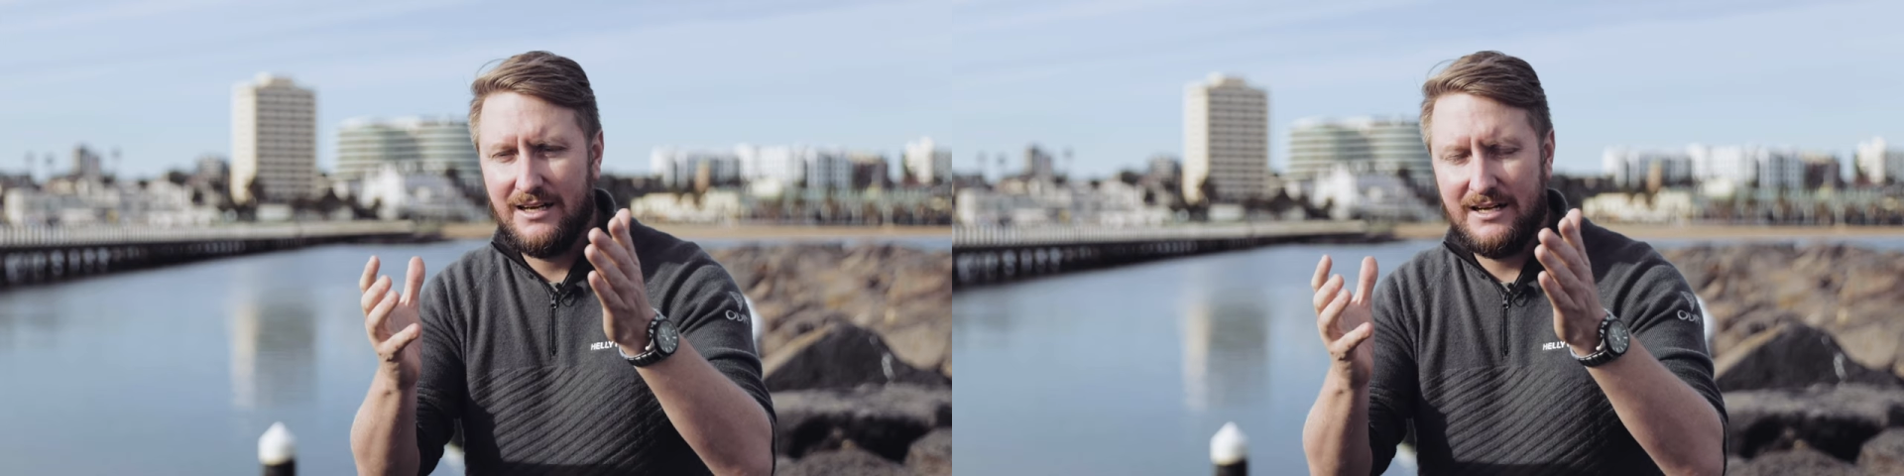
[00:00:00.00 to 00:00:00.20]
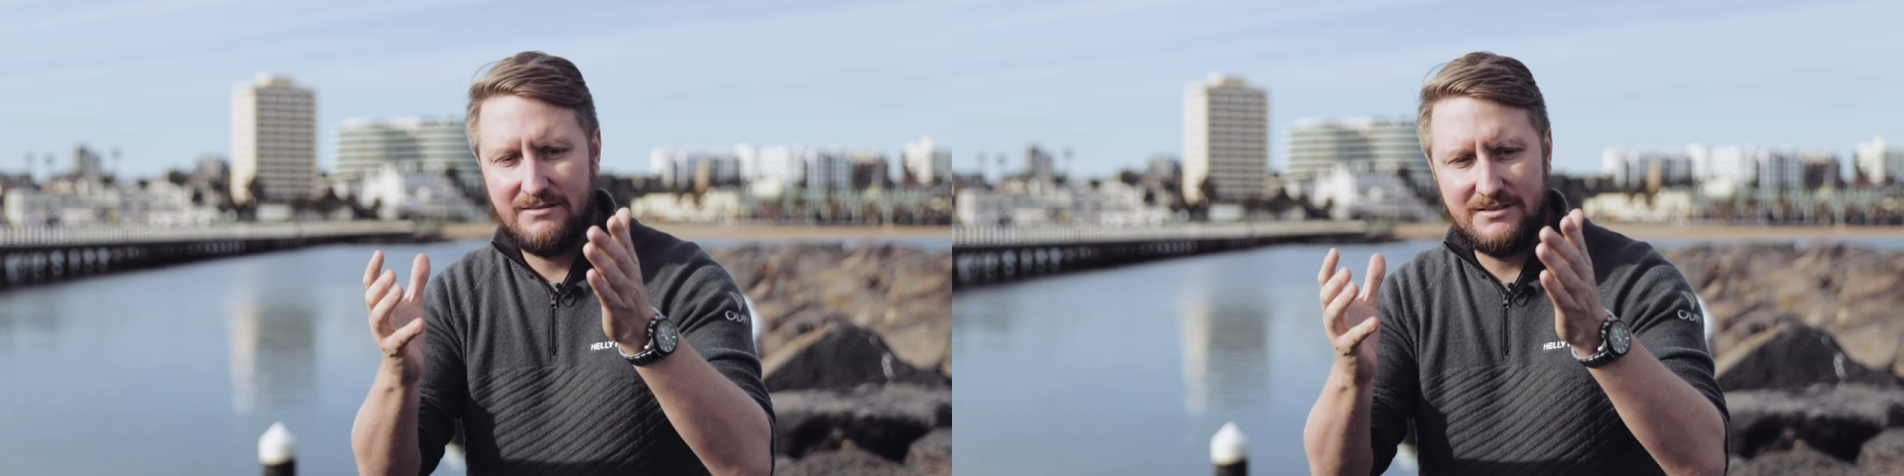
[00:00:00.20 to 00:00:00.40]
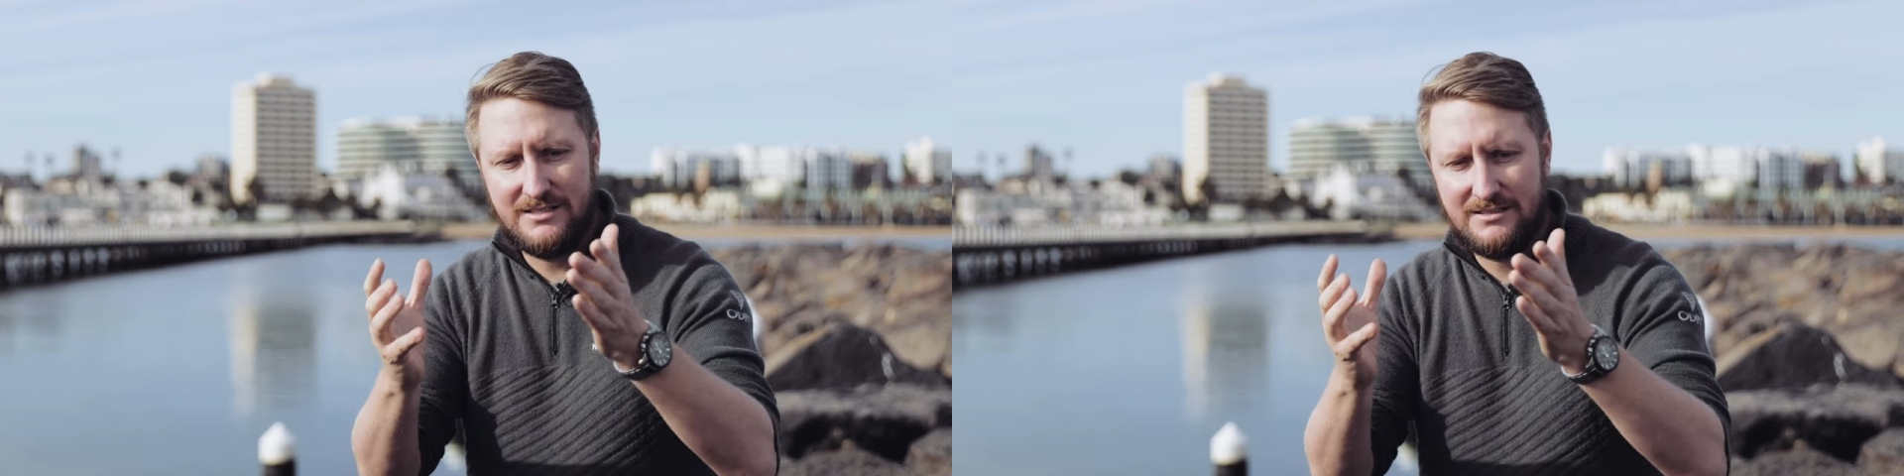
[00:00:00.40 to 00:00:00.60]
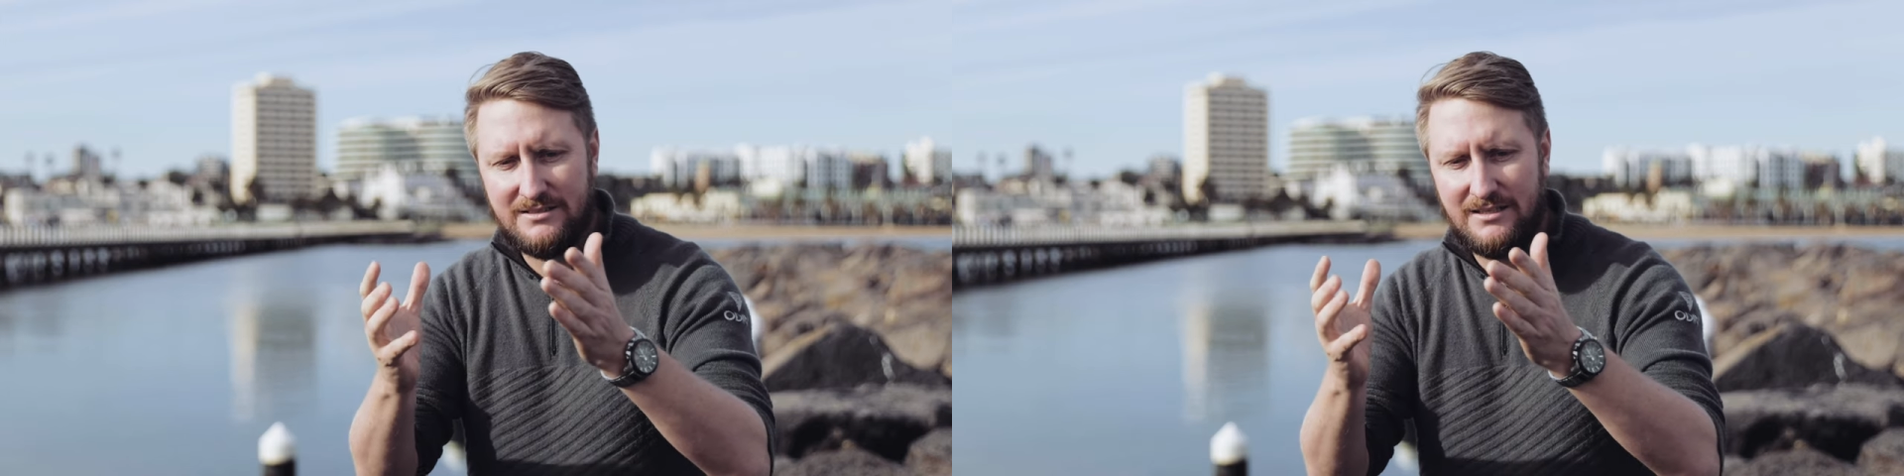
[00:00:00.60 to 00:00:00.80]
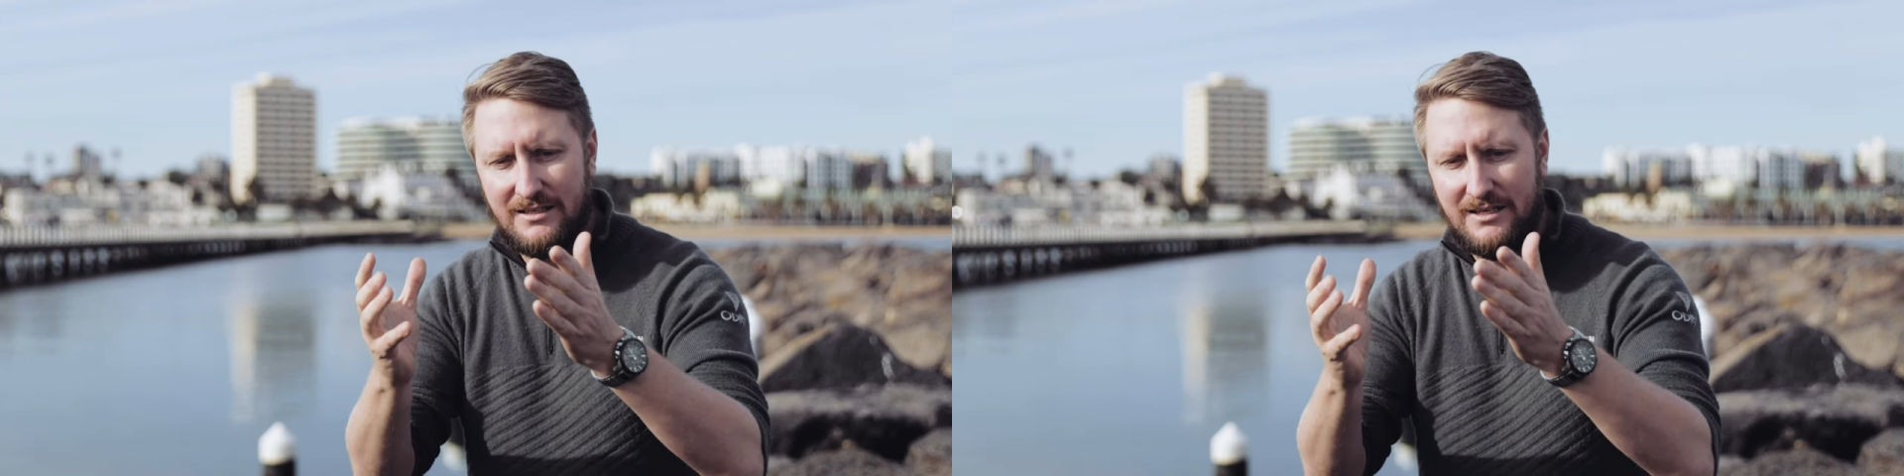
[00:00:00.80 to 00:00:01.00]
and it was
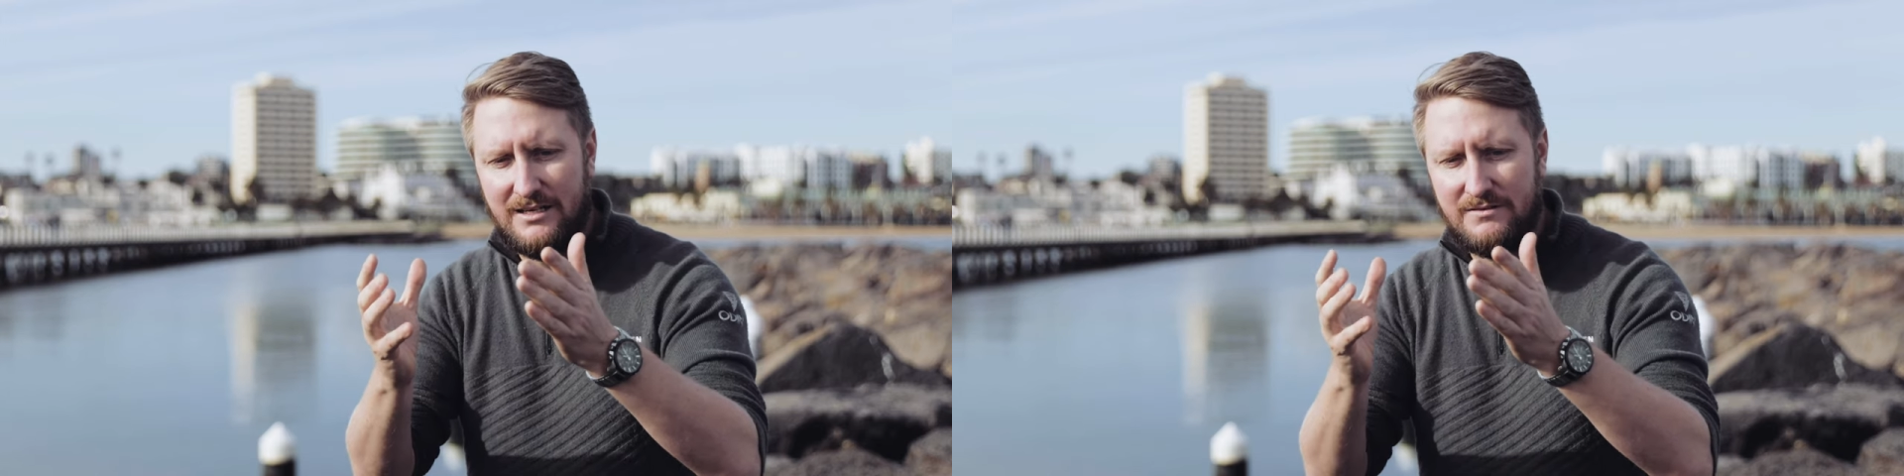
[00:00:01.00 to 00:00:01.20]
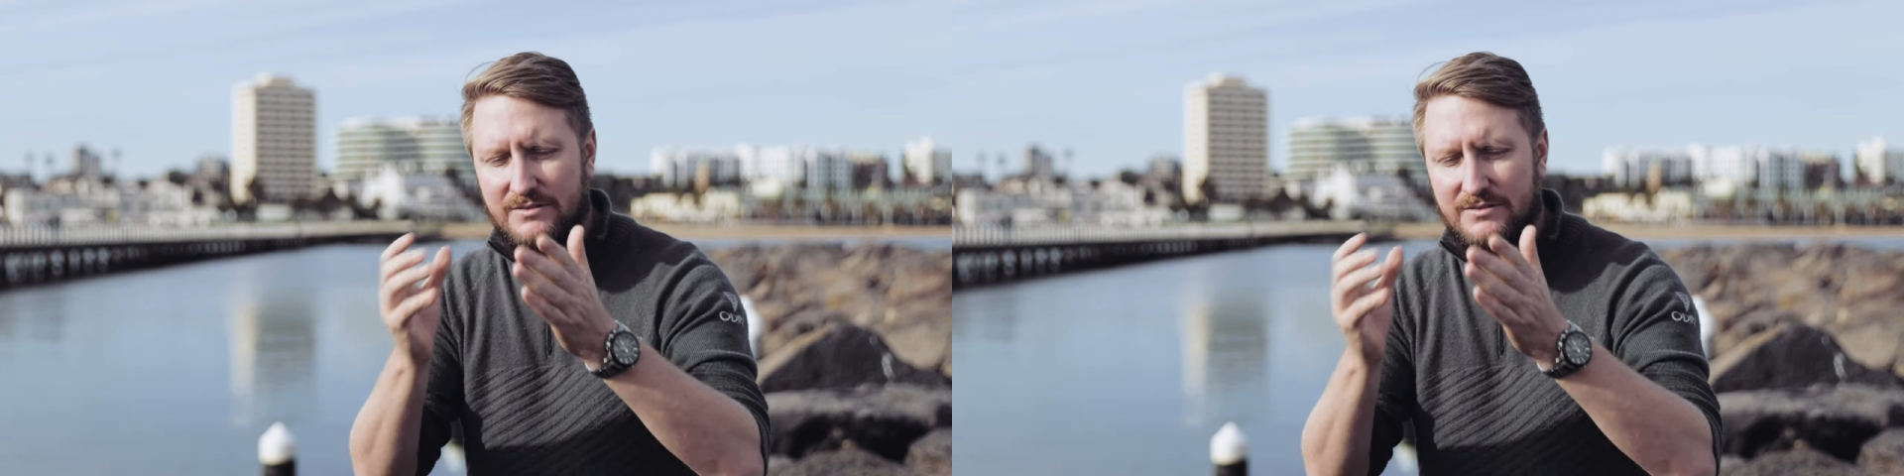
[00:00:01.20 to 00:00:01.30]
just and it